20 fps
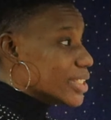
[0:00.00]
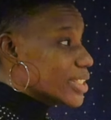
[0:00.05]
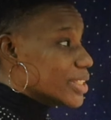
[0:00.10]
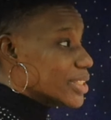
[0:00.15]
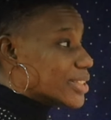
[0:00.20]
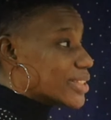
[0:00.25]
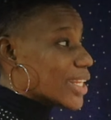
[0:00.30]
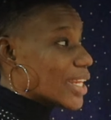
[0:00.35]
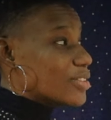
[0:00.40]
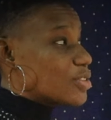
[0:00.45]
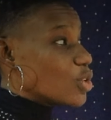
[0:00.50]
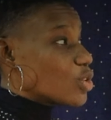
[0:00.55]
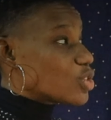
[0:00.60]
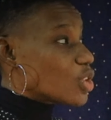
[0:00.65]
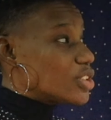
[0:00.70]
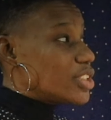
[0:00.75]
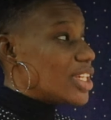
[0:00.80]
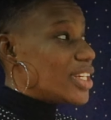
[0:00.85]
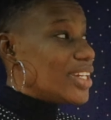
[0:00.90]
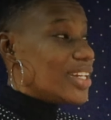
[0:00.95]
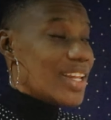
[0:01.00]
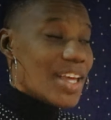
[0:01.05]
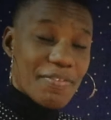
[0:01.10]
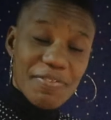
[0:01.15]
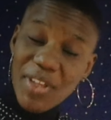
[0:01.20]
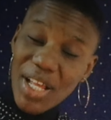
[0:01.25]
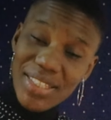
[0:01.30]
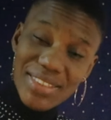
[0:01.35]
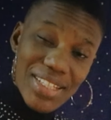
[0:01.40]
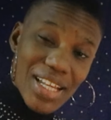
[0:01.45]
is that those on the
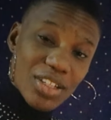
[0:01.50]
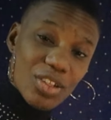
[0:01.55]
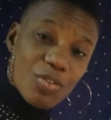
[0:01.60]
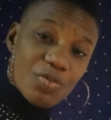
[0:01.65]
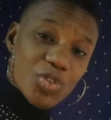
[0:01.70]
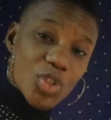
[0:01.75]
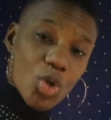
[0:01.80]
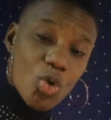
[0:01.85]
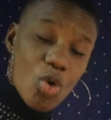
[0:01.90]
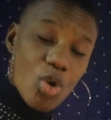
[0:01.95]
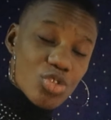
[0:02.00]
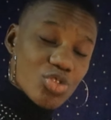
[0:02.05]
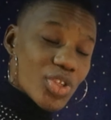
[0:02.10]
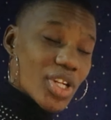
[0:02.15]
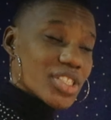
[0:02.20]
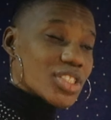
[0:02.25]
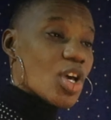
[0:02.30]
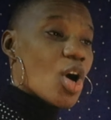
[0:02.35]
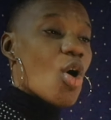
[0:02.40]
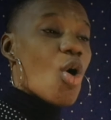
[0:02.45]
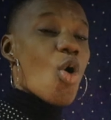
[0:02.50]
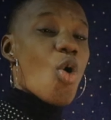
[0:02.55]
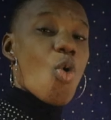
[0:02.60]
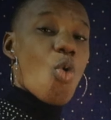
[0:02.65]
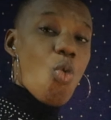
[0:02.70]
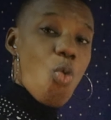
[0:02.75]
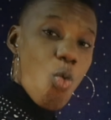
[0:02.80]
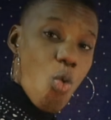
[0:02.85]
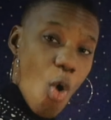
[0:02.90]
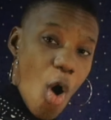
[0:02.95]
left hand side of the quadrant
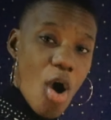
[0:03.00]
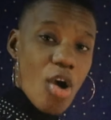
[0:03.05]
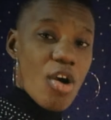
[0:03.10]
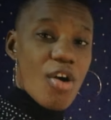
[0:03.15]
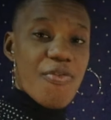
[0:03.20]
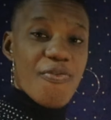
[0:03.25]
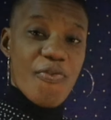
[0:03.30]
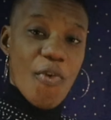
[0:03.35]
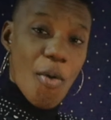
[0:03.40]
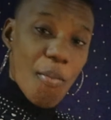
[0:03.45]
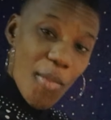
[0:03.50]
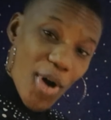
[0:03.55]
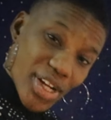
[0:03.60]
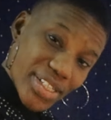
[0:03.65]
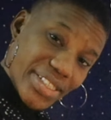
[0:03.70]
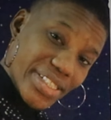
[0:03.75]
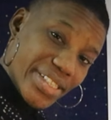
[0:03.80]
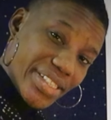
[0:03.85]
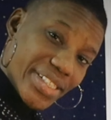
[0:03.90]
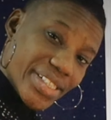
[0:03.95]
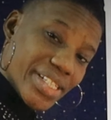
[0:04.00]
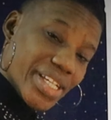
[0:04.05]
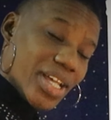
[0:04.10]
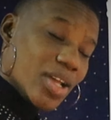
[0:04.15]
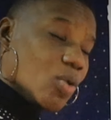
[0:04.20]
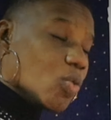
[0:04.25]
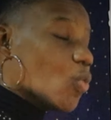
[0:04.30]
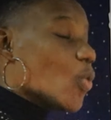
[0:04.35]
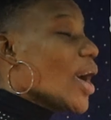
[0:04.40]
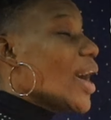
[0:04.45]
work for money,
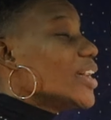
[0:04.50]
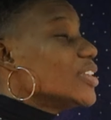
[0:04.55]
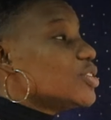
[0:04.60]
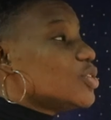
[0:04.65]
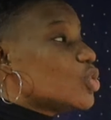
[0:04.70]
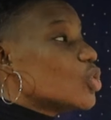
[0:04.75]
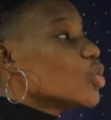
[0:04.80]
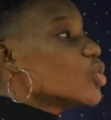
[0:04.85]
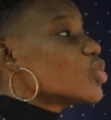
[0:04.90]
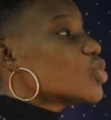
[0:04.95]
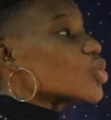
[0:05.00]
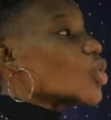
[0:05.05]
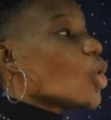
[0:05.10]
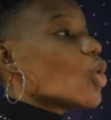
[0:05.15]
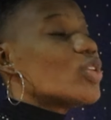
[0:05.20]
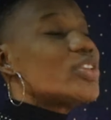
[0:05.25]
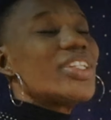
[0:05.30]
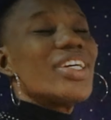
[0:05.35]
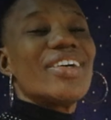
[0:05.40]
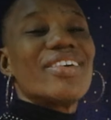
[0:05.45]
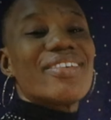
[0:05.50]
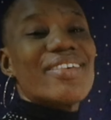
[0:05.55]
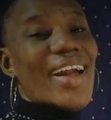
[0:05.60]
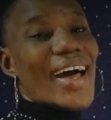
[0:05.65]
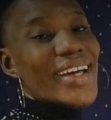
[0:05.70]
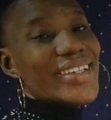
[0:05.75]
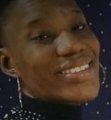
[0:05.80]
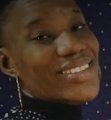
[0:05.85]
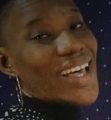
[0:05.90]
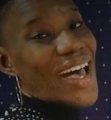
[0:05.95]
while those on the
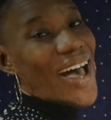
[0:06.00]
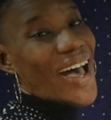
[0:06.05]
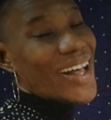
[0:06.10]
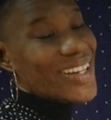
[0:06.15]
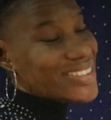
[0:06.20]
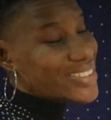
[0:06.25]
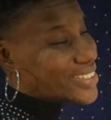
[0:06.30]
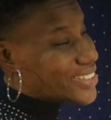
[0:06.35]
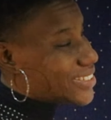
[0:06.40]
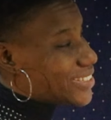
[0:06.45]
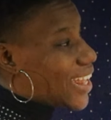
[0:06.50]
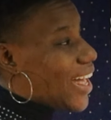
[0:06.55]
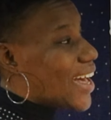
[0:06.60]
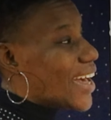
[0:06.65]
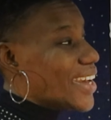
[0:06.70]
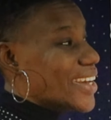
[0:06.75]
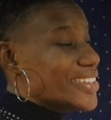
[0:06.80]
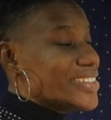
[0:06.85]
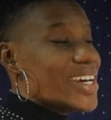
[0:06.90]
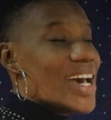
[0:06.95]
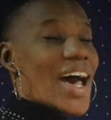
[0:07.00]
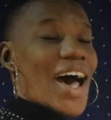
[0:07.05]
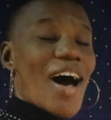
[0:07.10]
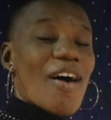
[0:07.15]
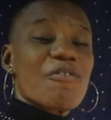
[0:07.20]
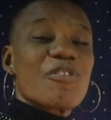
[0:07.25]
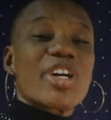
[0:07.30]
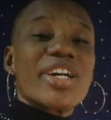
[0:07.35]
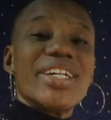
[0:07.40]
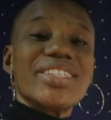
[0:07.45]
right hand side
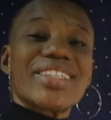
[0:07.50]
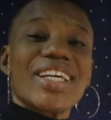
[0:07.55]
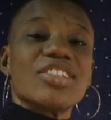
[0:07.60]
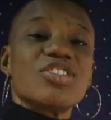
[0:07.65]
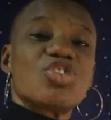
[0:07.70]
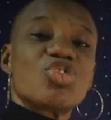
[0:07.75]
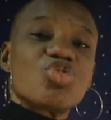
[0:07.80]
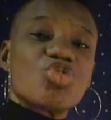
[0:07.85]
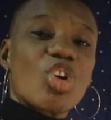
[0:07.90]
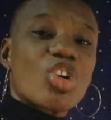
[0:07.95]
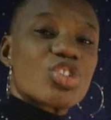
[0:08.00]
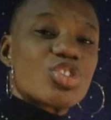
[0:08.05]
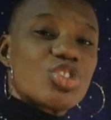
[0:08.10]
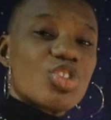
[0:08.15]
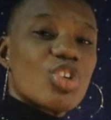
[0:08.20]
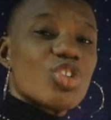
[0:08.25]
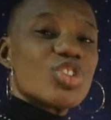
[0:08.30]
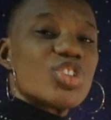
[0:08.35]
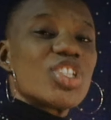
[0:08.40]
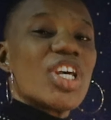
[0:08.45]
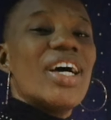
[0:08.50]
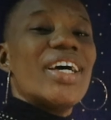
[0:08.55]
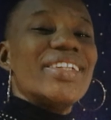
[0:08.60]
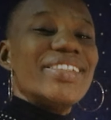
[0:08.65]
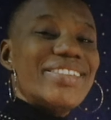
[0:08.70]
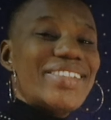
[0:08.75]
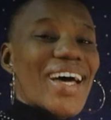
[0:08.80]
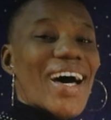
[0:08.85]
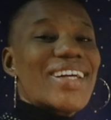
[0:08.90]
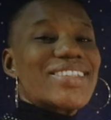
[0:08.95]
have created structures
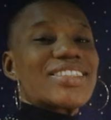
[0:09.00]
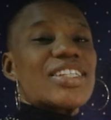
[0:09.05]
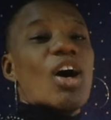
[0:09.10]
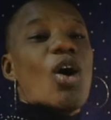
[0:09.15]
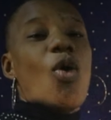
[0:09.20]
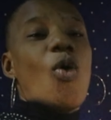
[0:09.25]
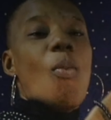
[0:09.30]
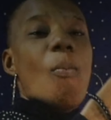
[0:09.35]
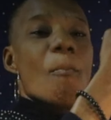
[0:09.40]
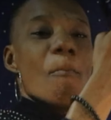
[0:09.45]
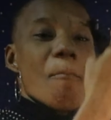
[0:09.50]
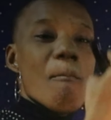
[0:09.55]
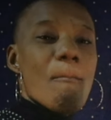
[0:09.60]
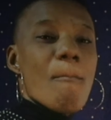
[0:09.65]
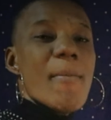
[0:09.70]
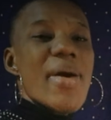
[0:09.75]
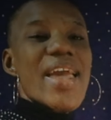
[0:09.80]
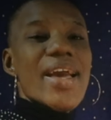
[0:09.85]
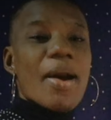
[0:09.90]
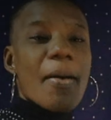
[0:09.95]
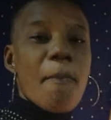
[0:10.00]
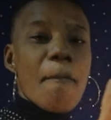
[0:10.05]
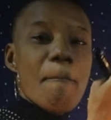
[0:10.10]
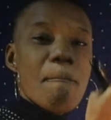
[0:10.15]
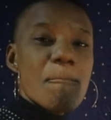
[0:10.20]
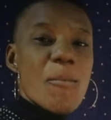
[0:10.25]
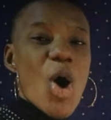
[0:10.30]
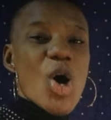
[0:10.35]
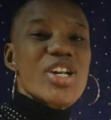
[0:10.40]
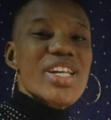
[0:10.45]
that make
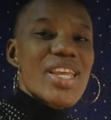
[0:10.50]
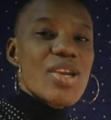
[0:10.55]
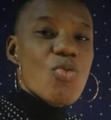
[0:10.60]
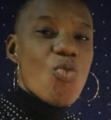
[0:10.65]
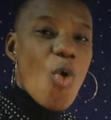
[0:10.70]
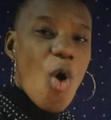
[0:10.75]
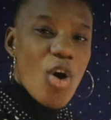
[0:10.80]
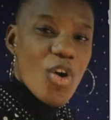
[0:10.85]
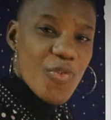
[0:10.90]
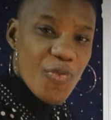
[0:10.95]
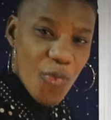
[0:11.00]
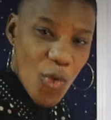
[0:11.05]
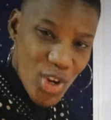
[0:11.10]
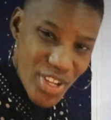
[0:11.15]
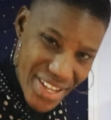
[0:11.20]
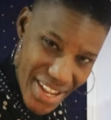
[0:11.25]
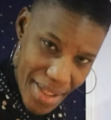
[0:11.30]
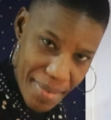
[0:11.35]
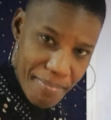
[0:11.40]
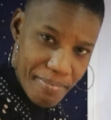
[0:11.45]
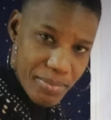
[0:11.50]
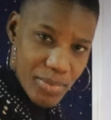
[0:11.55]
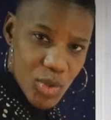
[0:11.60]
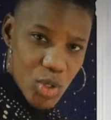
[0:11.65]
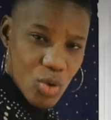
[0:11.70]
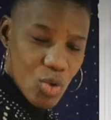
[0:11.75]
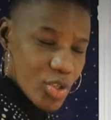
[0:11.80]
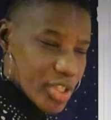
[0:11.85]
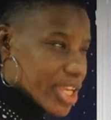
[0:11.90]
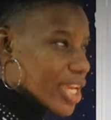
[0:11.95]
money work for them.
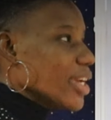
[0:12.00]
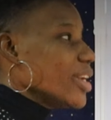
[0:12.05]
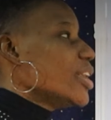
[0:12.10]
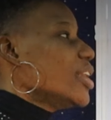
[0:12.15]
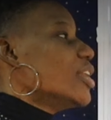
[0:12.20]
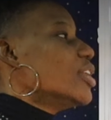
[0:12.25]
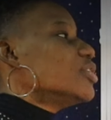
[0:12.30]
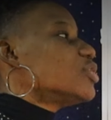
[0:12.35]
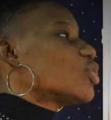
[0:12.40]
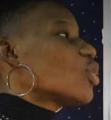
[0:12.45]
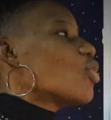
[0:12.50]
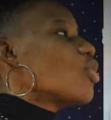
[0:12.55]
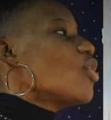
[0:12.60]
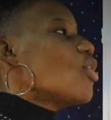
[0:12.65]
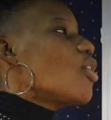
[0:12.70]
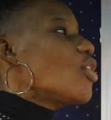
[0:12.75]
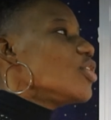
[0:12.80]
Okay, so